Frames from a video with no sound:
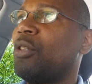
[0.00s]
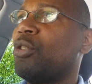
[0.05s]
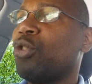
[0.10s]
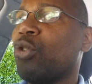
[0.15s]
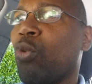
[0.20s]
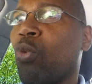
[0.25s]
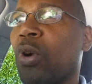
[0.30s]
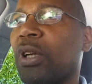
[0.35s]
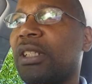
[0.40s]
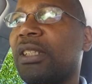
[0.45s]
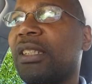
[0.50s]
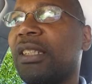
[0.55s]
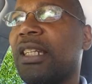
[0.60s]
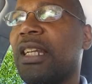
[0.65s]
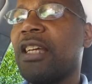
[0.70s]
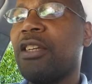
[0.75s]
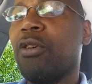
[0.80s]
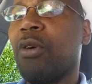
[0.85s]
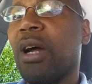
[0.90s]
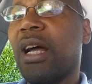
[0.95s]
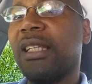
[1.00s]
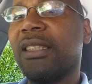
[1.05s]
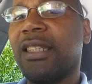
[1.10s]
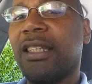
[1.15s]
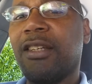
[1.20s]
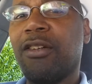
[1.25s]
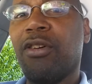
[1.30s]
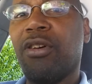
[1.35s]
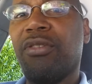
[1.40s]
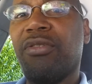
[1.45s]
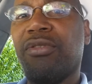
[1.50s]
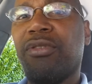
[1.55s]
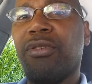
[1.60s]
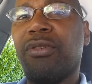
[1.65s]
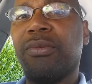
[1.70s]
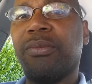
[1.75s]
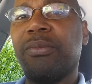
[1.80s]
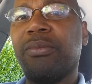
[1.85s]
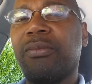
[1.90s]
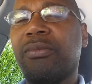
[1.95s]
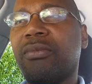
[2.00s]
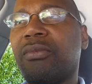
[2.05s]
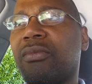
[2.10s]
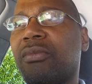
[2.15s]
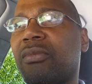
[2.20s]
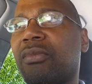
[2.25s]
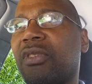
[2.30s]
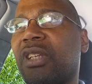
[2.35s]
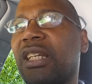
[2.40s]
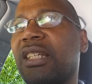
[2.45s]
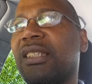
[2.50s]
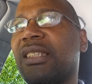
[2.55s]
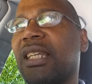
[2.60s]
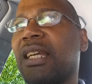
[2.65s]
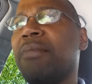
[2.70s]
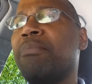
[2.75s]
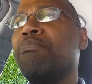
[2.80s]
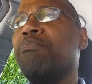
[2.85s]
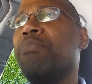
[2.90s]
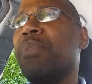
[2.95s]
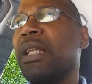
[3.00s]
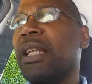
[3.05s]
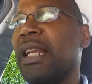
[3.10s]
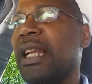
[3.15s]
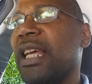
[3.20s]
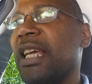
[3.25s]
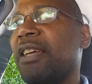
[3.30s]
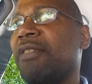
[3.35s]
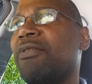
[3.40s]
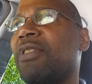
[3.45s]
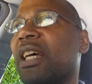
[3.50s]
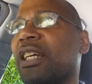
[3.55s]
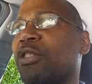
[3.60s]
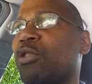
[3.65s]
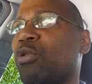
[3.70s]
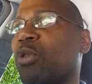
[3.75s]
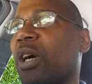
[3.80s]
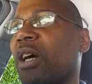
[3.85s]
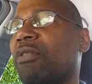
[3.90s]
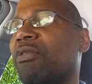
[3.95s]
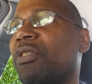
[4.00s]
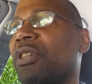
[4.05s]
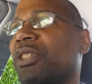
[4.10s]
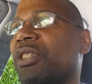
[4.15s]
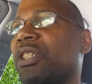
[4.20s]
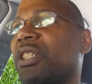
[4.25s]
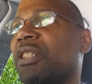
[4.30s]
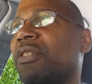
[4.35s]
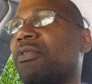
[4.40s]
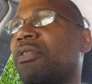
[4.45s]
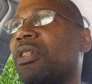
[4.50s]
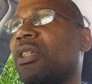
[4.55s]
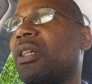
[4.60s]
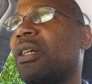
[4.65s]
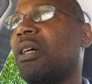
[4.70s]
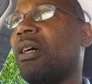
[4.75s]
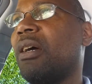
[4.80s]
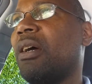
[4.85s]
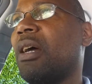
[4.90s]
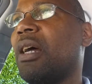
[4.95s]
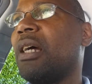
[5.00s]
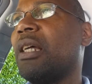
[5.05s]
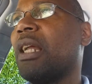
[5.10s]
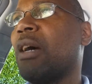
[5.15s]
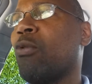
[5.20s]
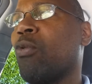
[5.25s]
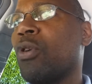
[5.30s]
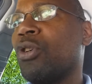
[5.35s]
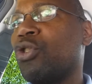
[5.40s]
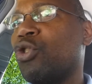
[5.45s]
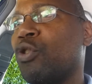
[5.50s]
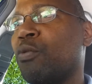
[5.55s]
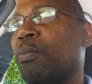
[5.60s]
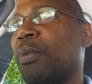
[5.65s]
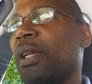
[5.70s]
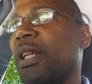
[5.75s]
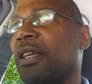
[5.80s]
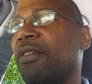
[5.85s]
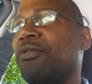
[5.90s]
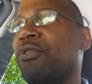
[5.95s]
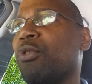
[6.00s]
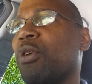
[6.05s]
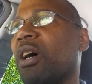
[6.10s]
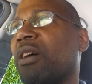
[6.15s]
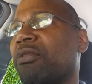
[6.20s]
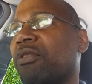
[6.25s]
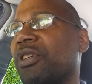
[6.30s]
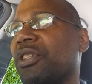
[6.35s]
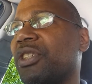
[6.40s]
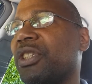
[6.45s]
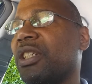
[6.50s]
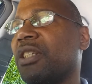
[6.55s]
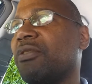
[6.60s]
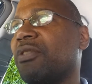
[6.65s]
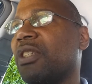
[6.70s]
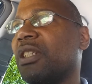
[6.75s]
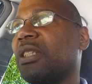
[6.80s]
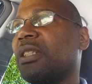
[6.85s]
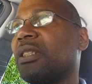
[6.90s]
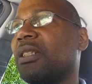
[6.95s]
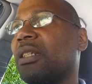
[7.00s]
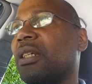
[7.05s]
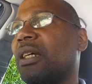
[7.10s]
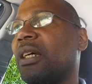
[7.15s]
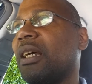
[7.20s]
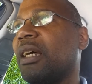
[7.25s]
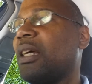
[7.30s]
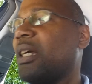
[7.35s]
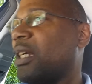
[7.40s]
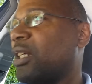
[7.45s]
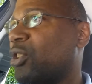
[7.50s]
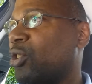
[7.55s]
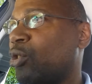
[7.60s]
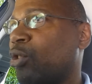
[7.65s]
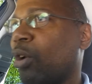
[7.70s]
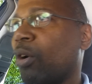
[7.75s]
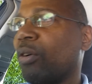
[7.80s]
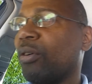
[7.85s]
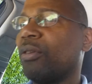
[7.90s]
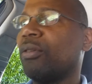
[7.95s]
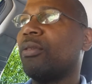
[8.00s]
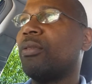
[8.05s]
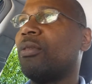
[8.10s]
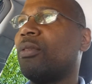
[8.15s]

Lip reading: So what is it that you're asking God for? He's saying, believe that you have received. That once you believe you have received it, it's done.